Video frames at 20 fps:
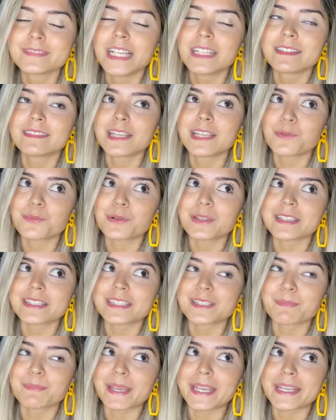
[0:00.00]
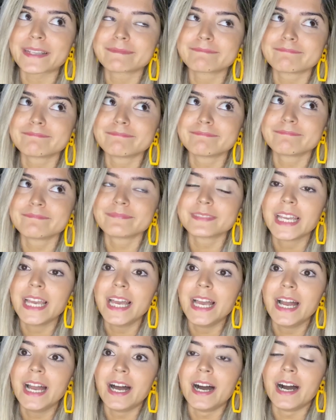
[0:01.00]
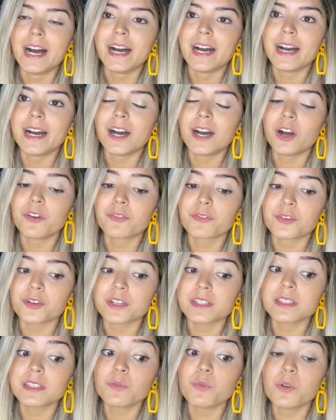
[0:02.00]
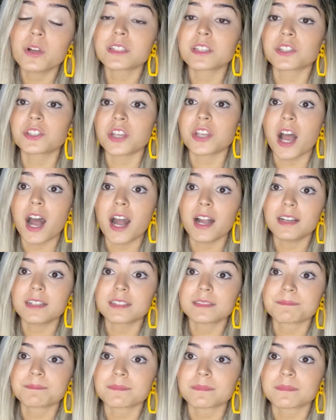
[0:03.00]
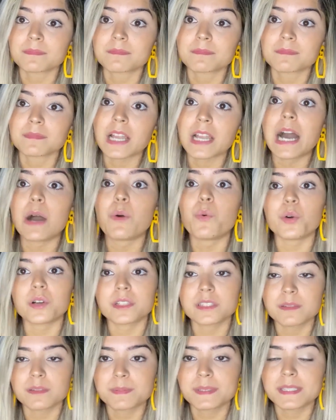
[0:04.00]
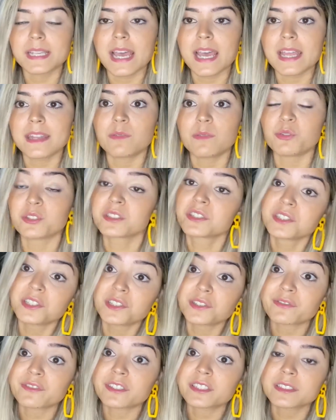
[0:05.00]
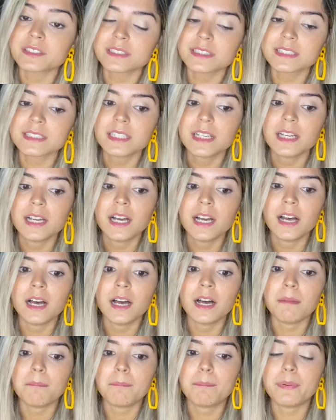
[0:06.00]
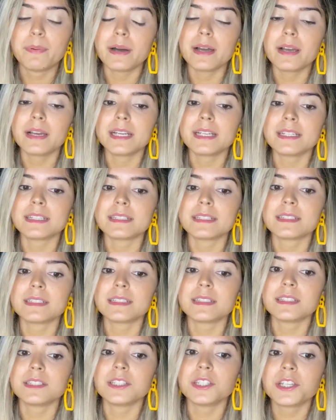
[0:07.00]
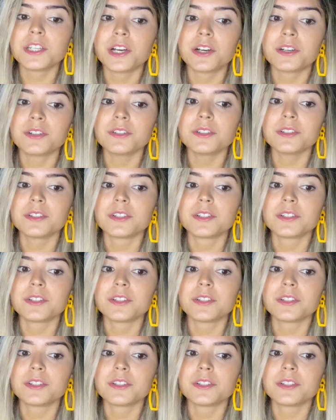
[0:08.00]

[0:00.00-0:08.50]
They released me. Uh, of course it was a shock. I was upset, I was nervous, but you know,